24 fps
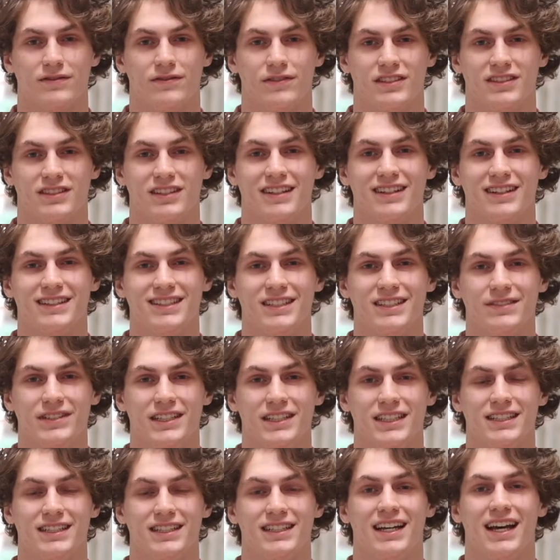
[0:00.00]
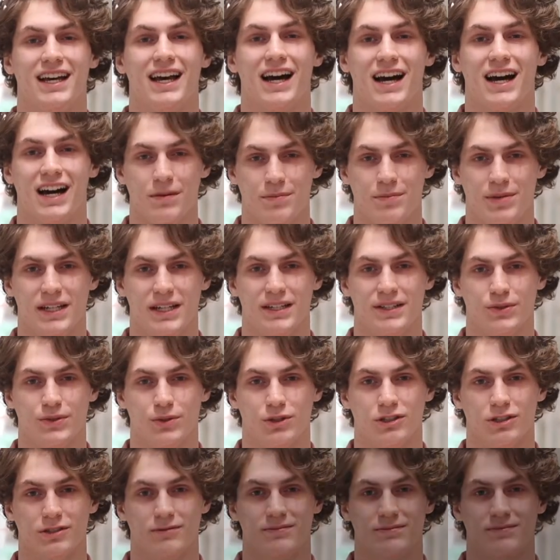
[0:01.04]
CRN TV, I'm Peyton
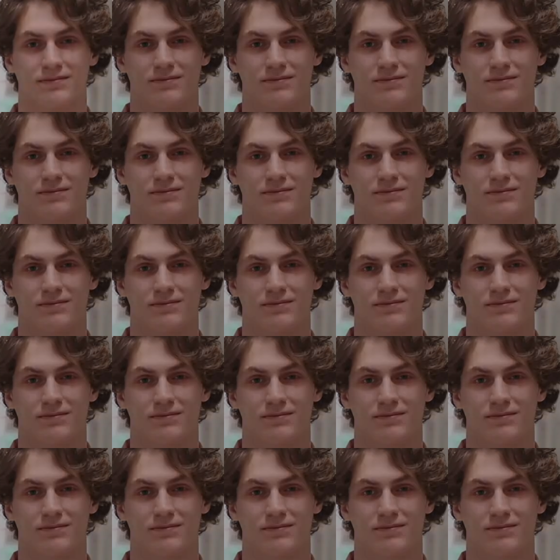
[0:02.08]
Newell.